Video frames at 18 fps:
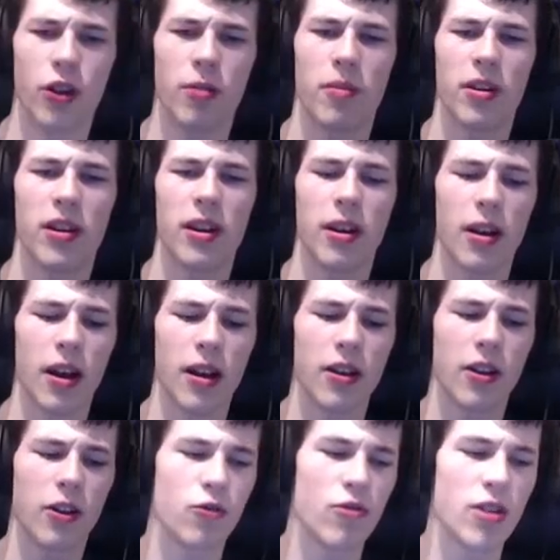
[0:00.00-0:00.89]

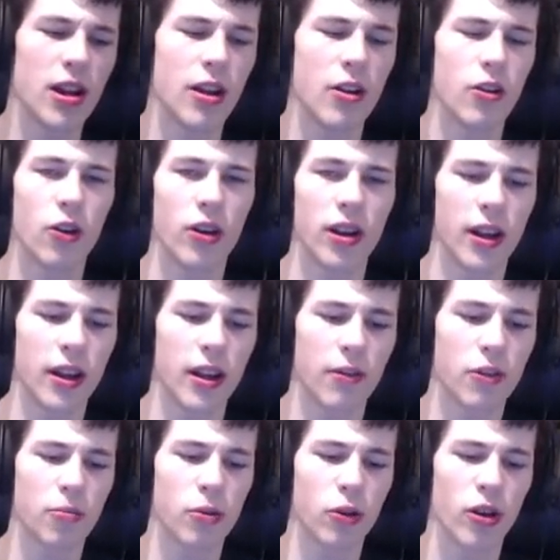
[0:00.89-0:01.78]
and it's really annoying that you
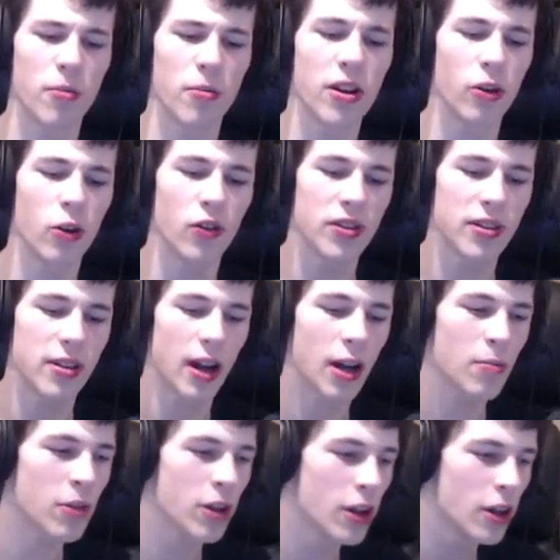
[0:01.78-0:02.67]
have to plug them in all the
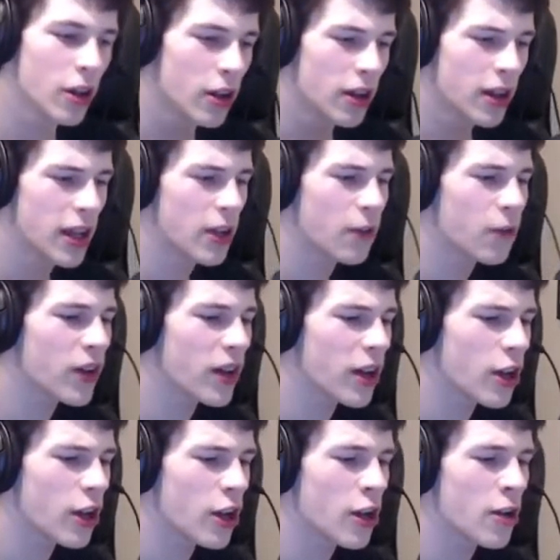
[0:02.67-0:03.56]
time.
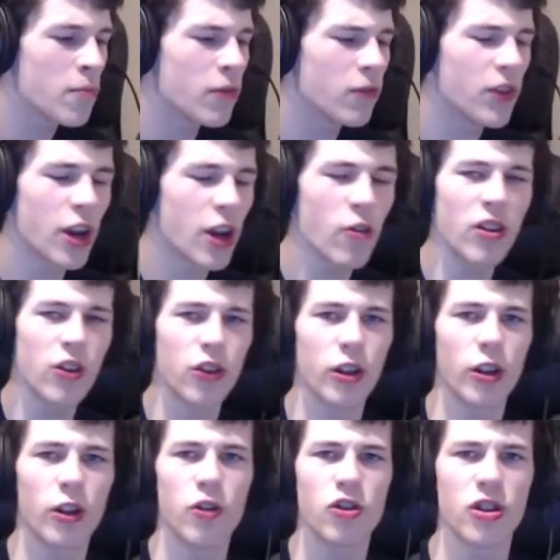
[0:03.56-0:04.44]
The only
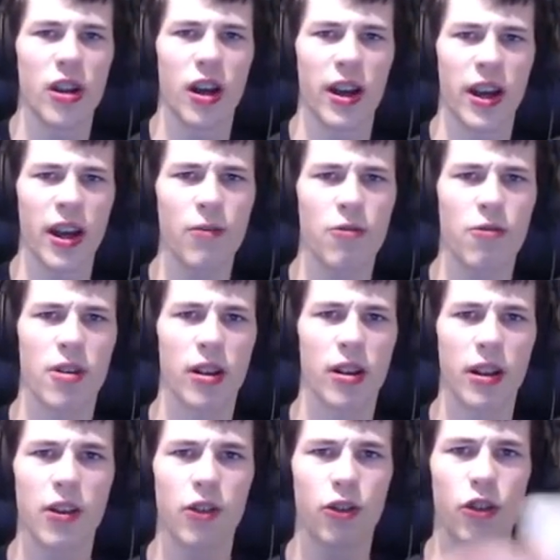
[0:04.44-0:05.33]
solution I have really is to